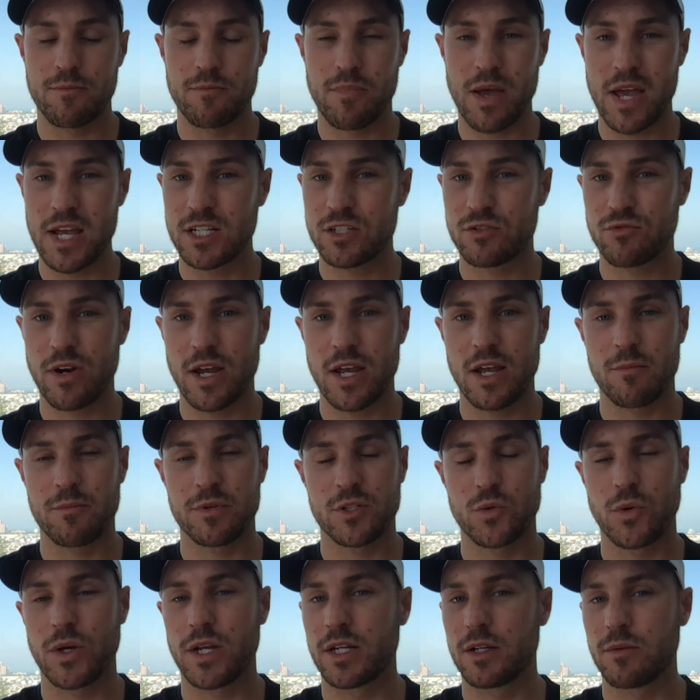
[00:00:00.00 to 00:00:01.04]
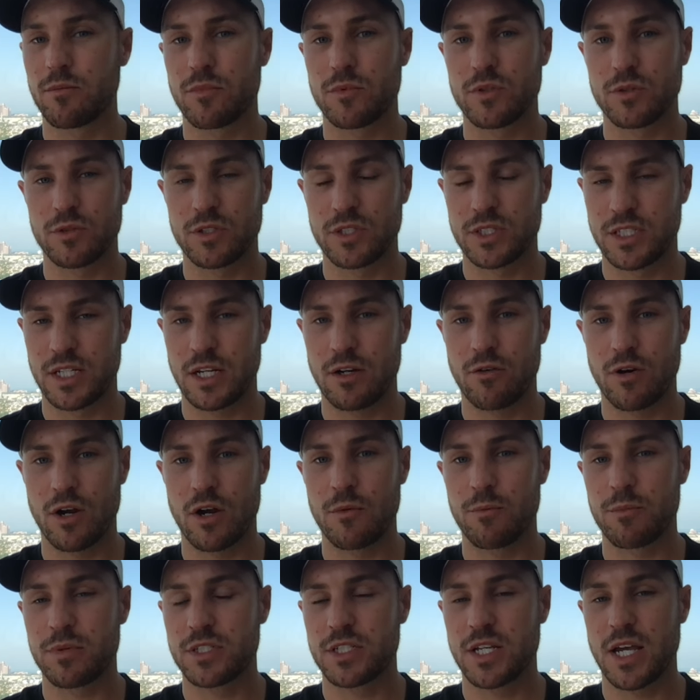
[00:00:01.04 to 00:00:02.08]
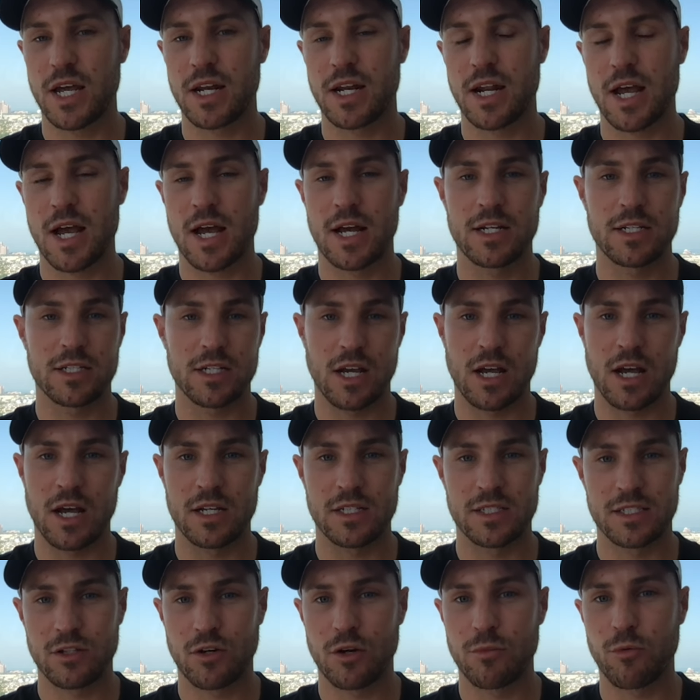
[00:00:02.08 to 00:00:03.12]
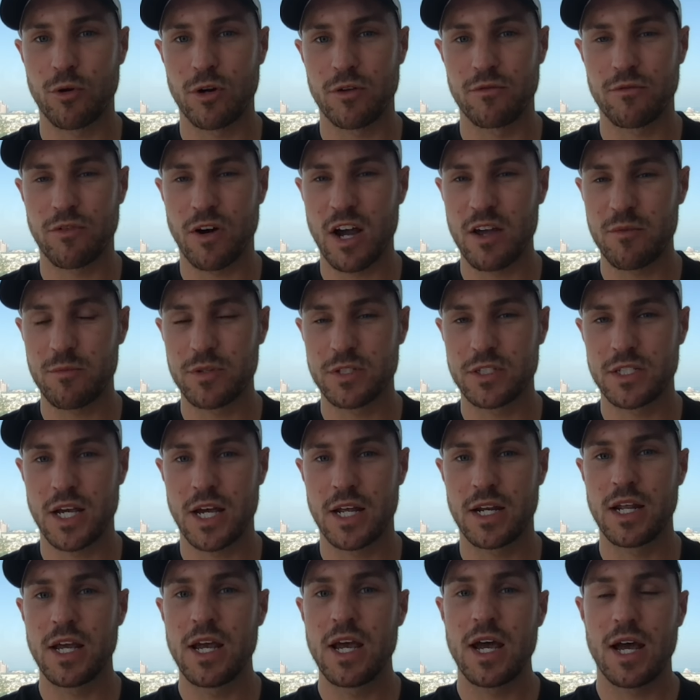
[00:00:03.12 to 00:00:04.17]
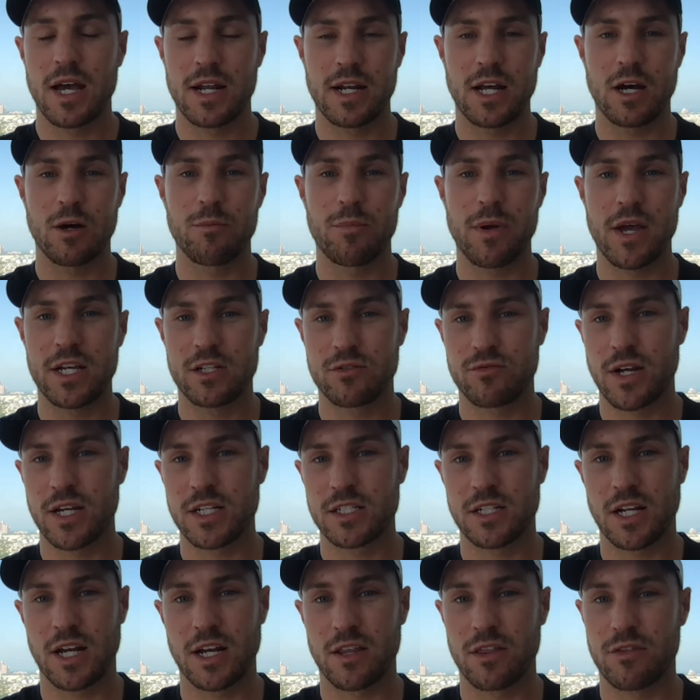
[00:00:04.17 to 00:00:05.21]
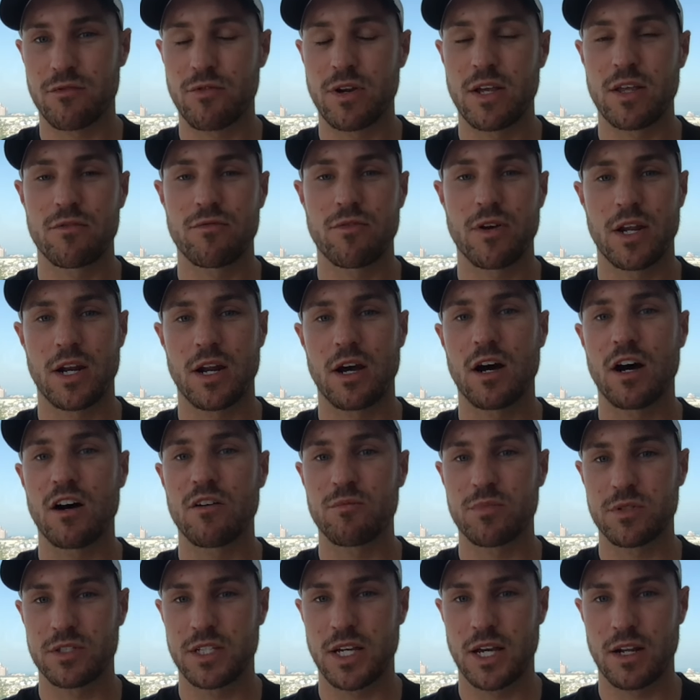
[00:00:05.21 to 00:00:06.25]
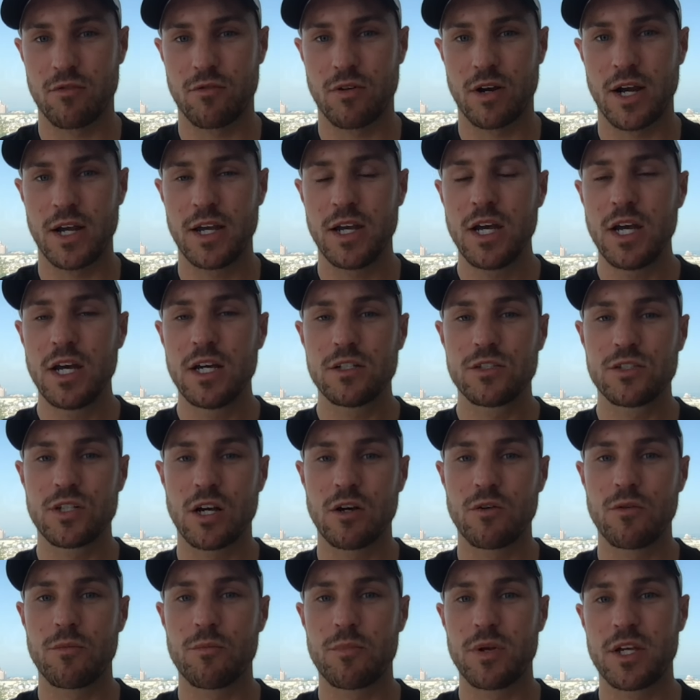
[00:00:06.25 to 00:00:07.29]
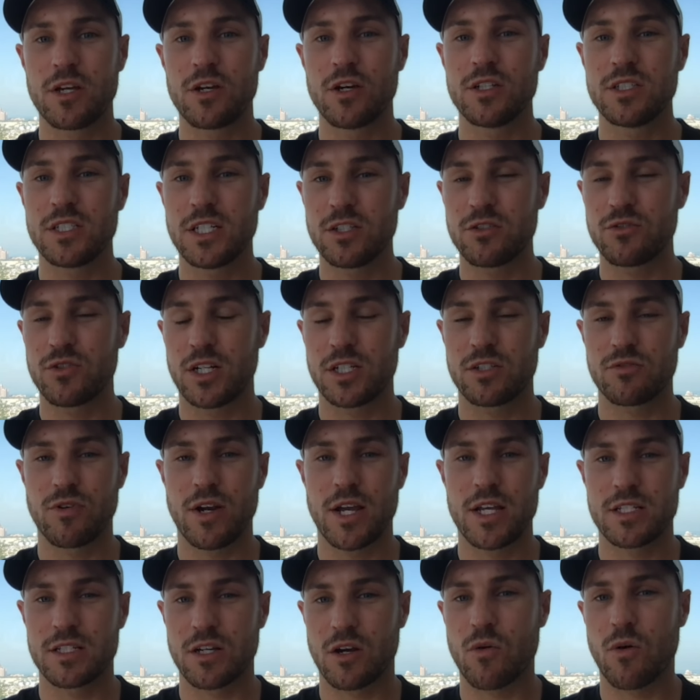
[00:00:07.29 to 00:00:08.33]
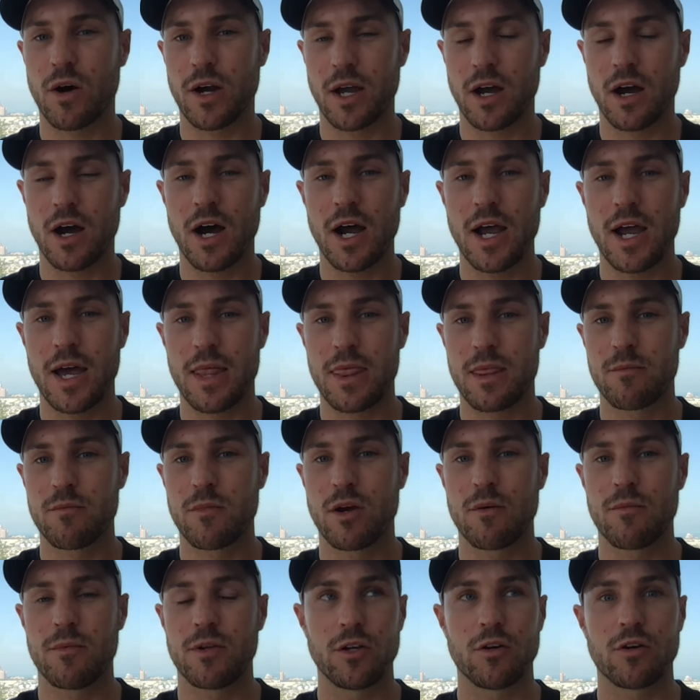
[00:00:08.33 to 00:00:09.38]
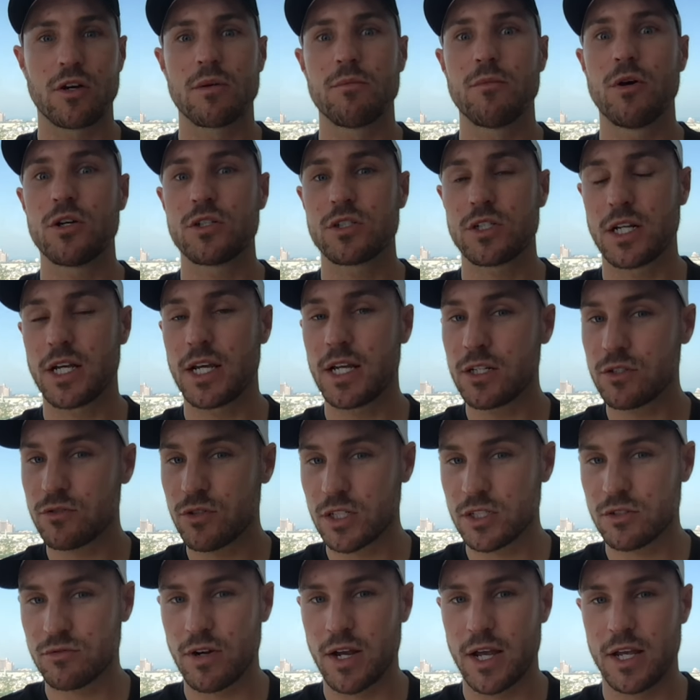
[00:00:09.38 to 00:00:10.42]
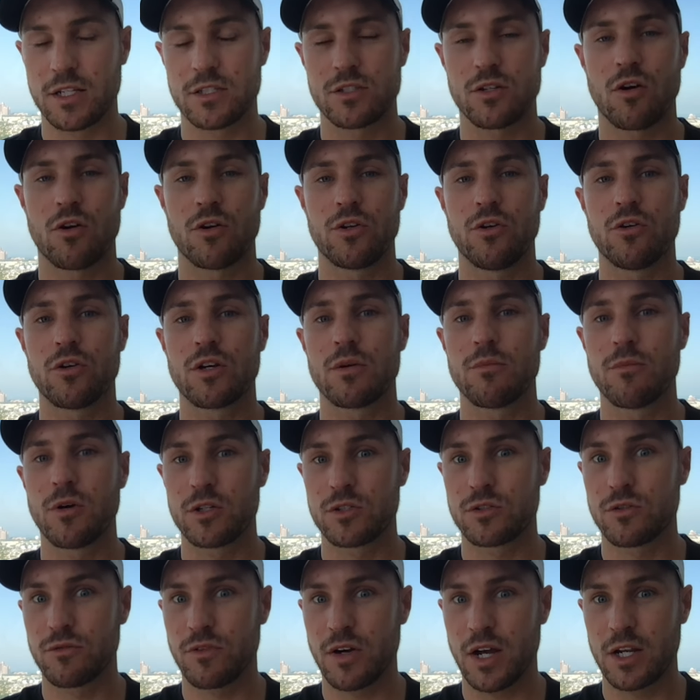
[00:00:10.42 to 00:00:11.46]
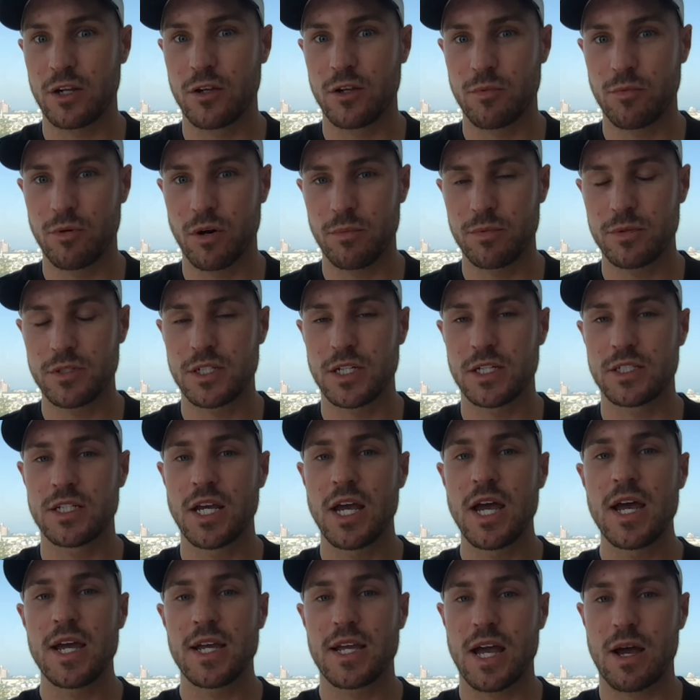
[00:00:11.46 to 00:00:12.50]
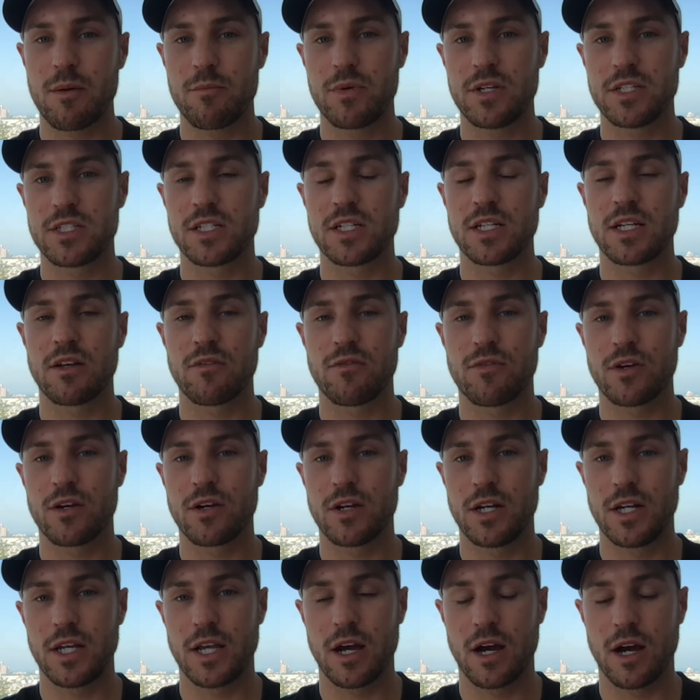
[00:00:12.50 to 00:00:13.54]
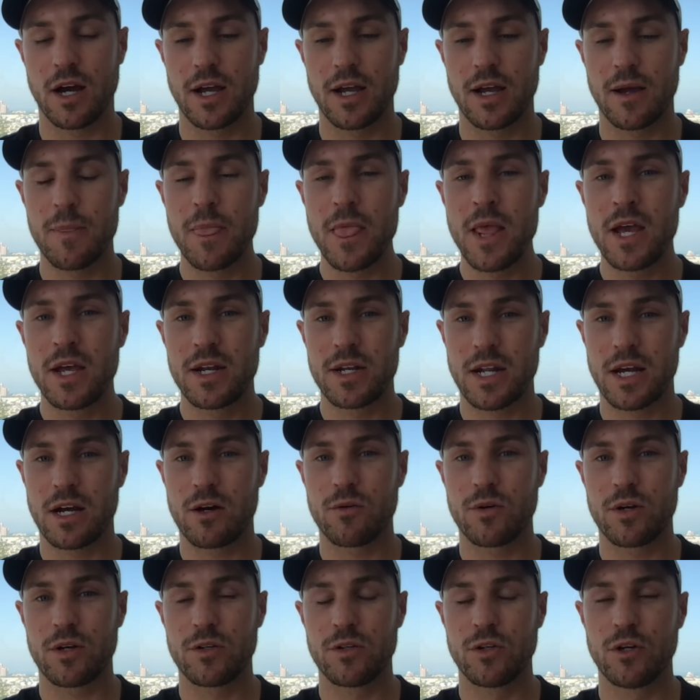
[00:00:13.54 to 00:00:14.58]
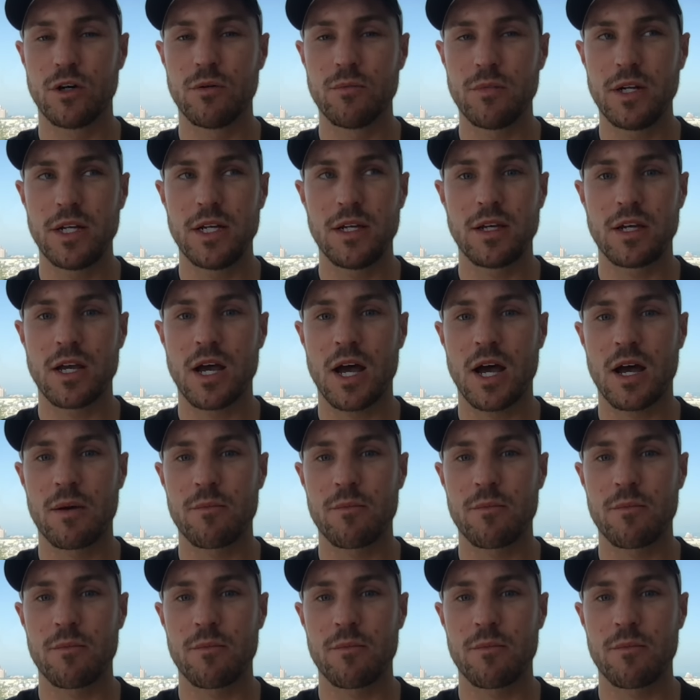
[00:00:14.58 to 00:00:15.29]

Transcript: base rate between 0% and 0.5%, and now base rate's like 3.5%, right? So because interest rates are quite high at the moment, your commercial interest rates on your commercial valued properties can be significantly higher. Now, normally